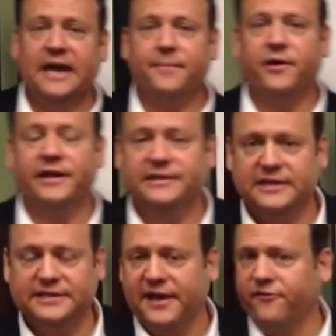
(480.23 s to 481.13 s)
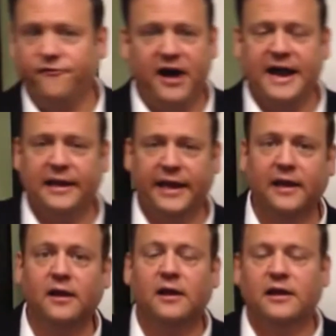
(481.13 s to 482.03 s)
number, and it doesn't have a
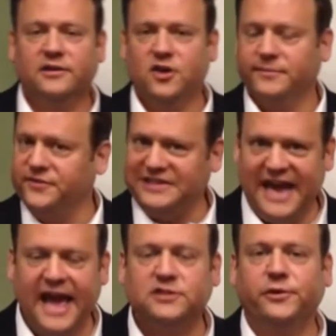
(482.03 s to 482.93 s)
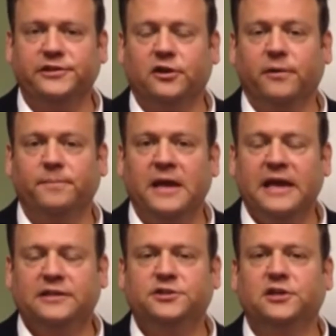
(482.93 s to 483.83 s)
filing in terms of a tax return.
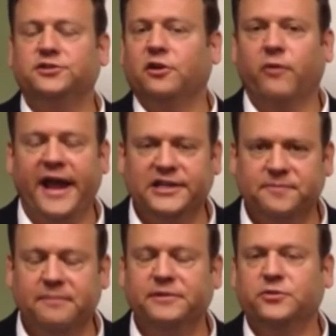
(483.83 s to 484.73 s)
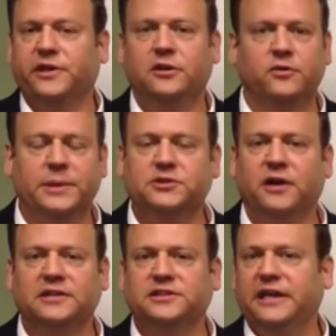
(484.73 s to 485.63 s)
It's just an arrangement between you and the
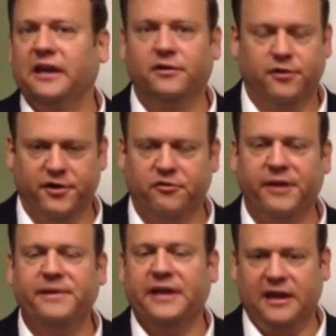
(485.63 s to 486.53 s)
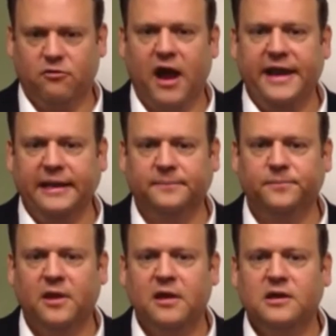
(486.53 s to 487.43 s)
trustee under an agreement in writing.
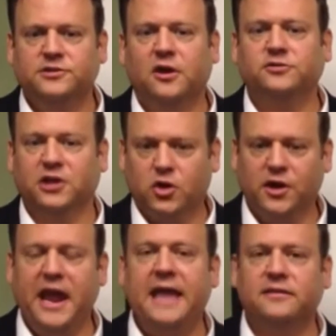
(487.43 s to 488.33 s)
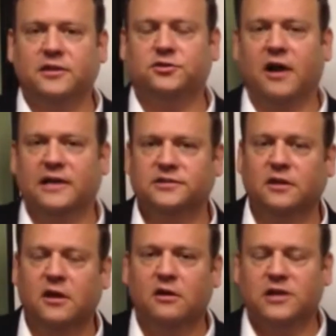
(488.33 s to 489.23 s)
So to create the trust,
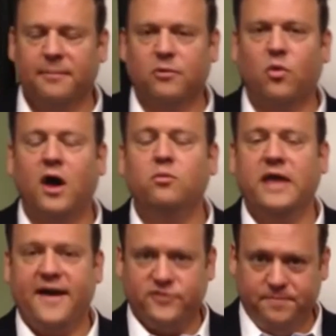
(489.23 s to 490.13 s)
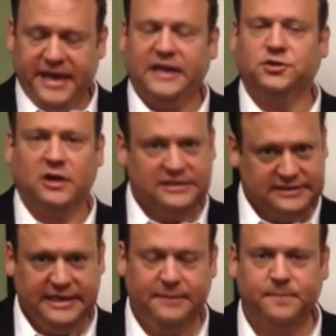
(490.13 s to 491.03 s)
number one, we have to pick a
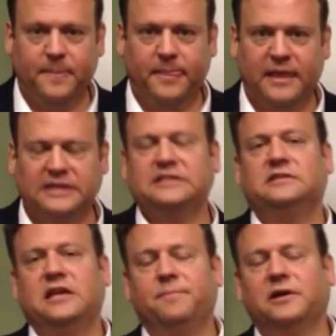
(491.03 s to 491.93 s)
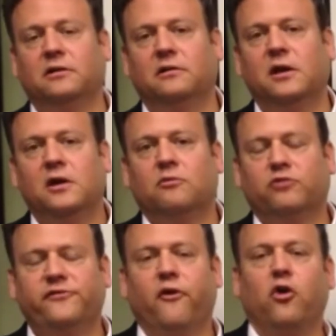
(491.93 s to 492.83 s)
trustee. Now, typical
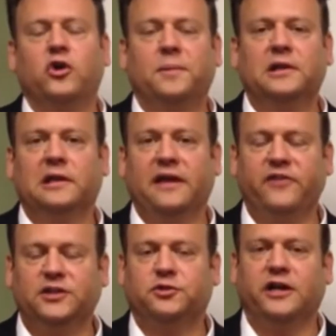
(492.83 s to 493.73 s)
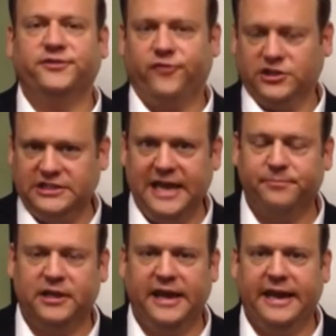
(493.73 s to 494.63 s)
revocable living trust for
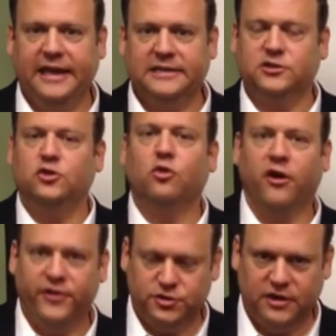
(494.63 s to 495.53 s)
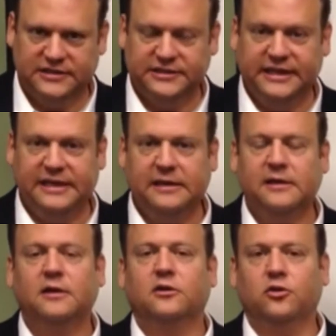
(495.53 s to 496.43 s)
estate planning is you're the trustee,
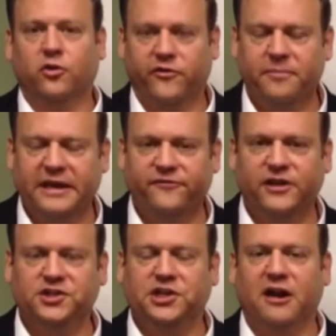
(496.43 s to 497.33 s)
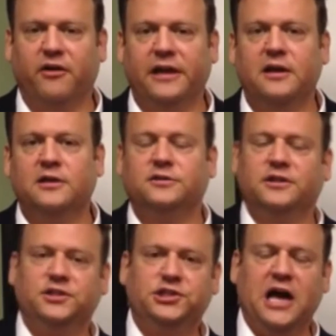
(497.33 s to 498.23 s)
you're the beneficiary,
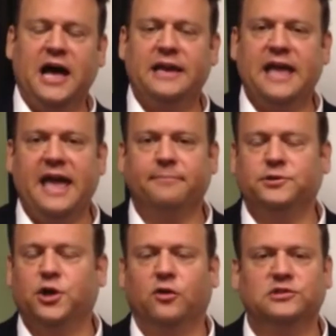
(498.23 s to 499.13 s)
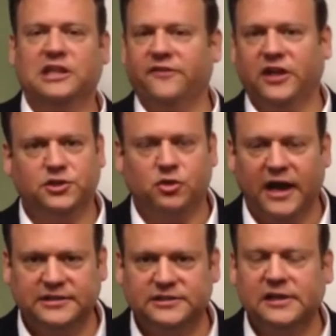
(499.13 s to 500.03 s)
the John M. Jones Living
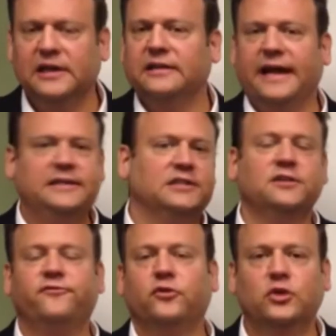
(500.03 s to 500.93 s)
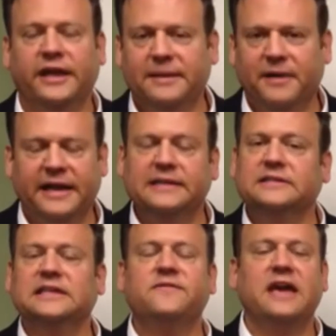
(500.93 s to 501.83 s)
Trust. That doesn't fool anybody,
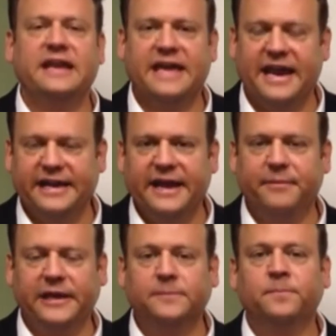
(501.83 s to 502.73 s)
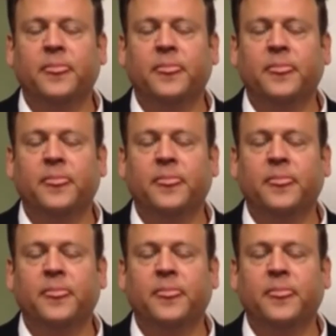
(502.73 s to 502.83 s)
doesn't give you any anonymity.